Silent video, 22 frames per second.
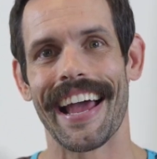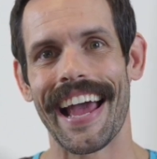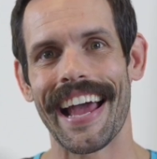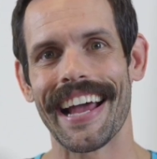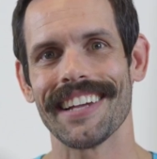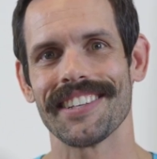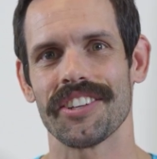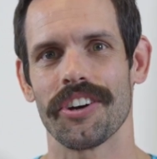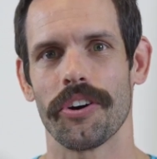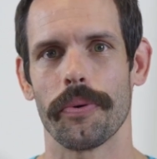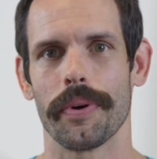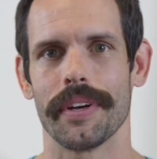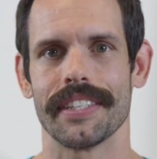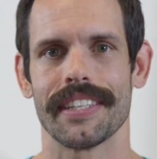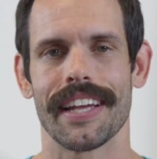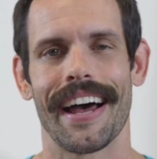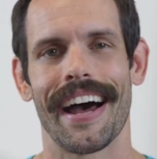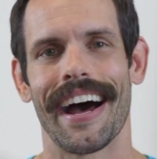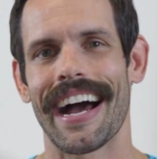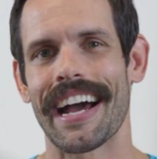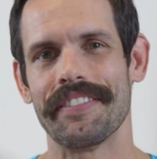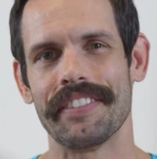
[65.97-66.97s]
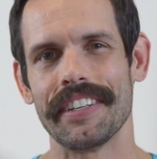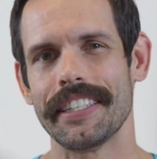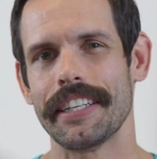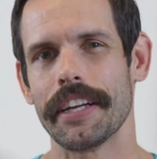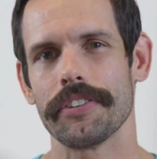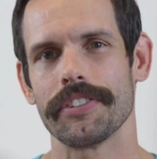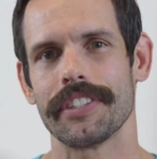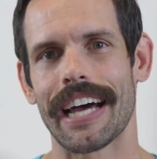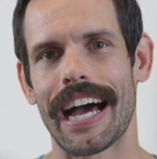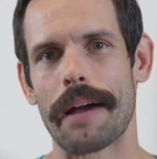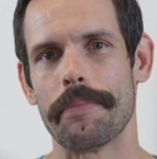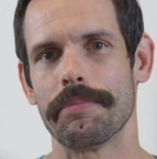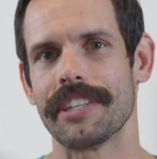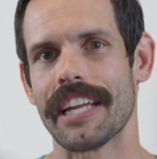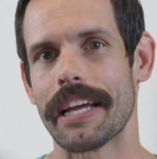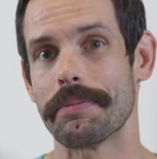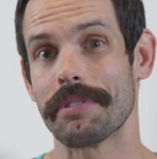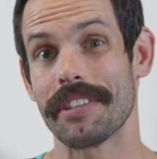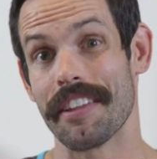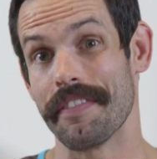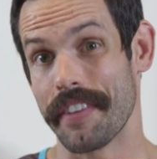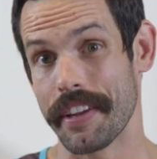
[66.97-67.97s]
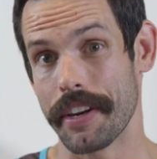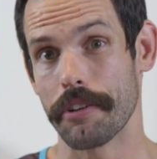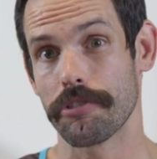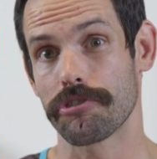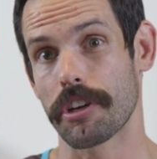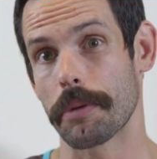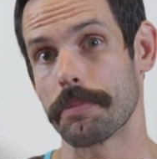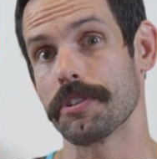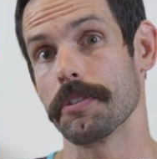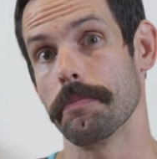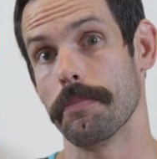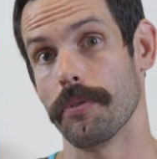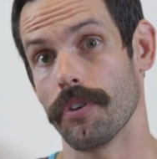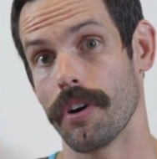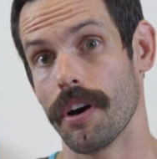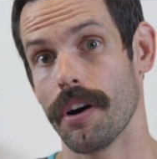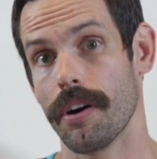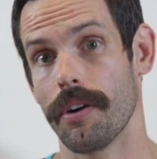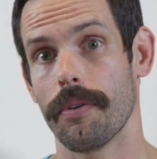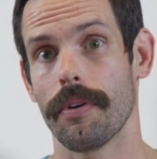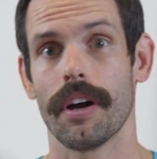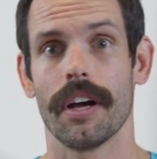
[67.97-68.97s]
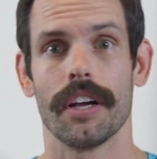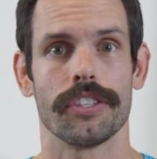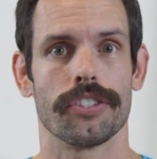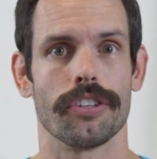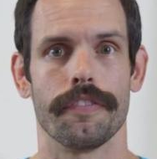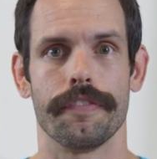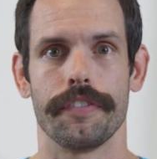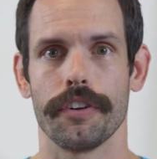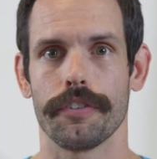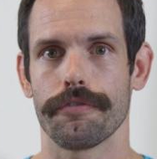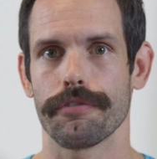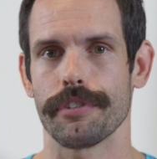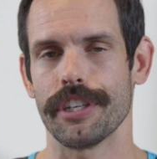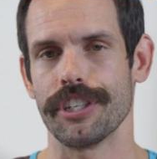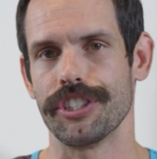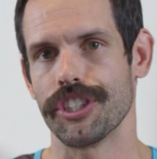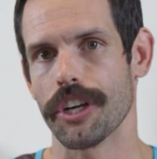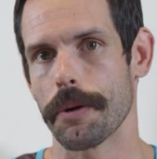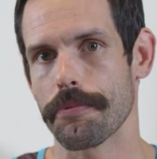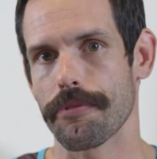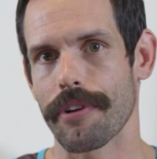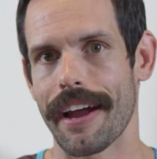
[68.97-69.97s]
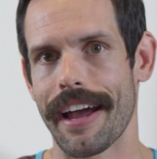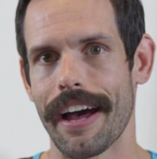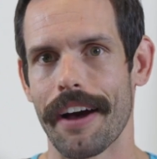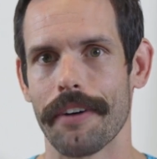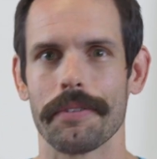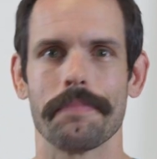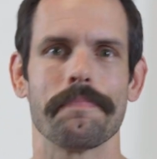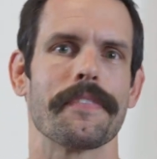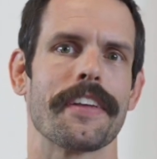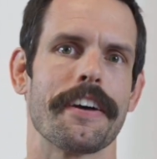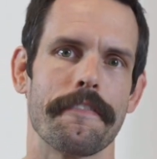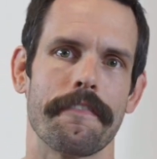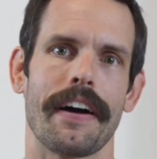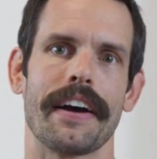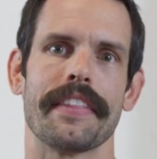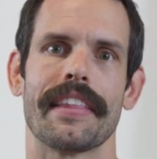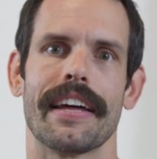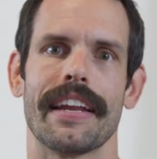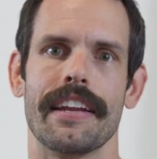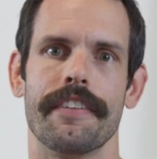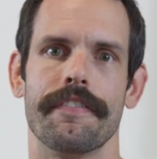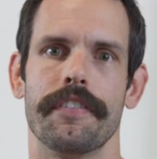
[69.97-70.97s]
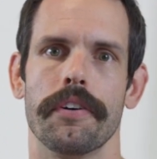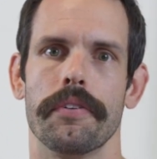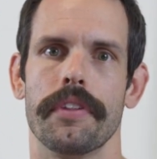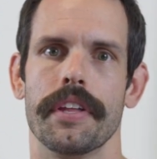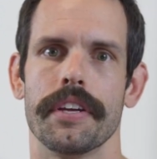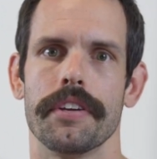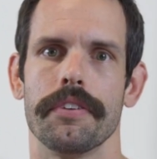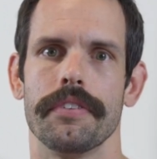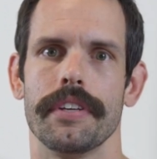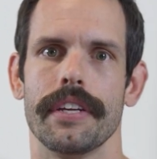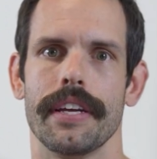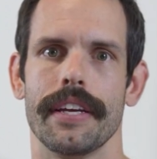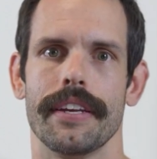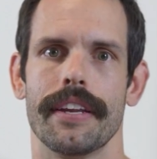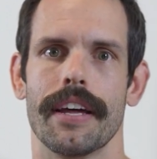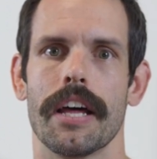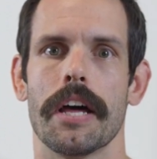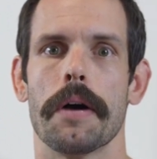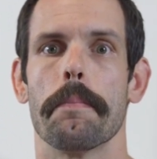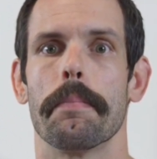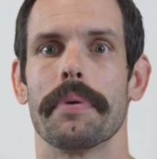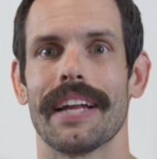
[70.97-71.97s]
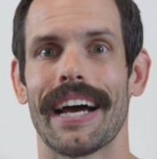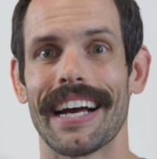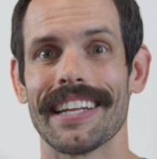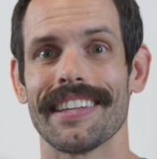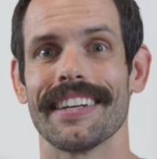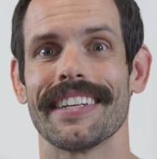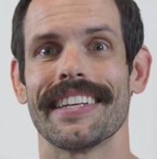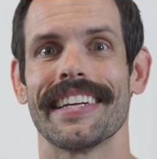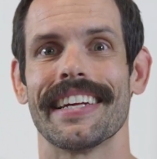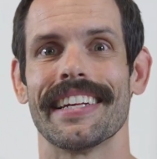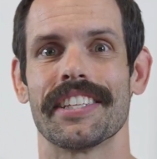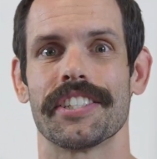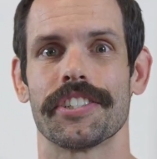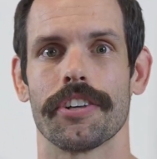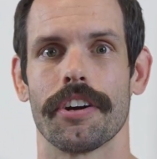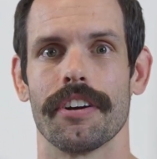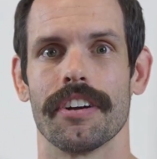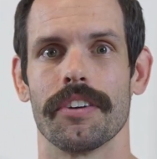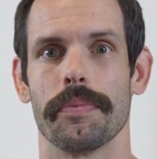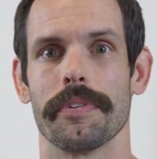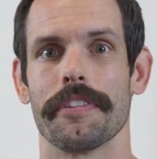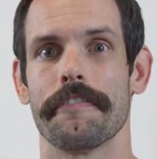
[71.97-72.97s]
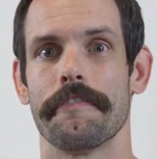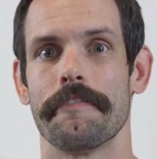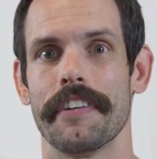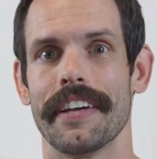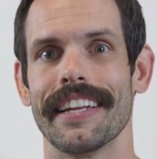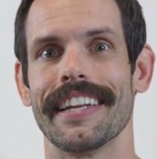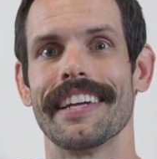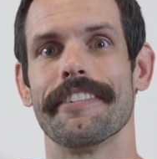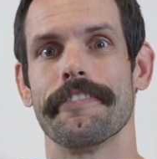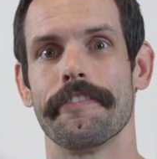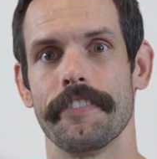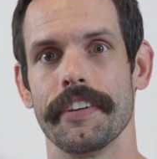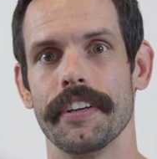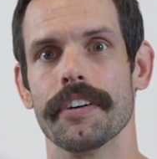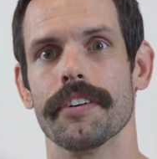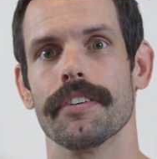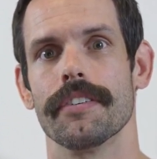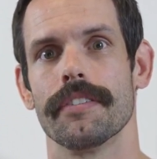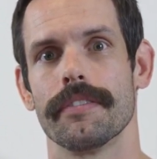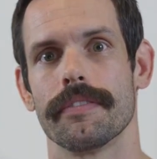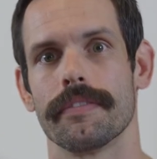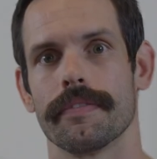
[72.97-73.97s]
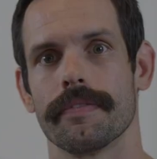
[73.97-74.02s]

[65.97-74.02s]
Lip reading: As always, I have detailed timestamps in the video description below, so feel free to jump around, find that info that you need, but I'd like to get started with fit and feel.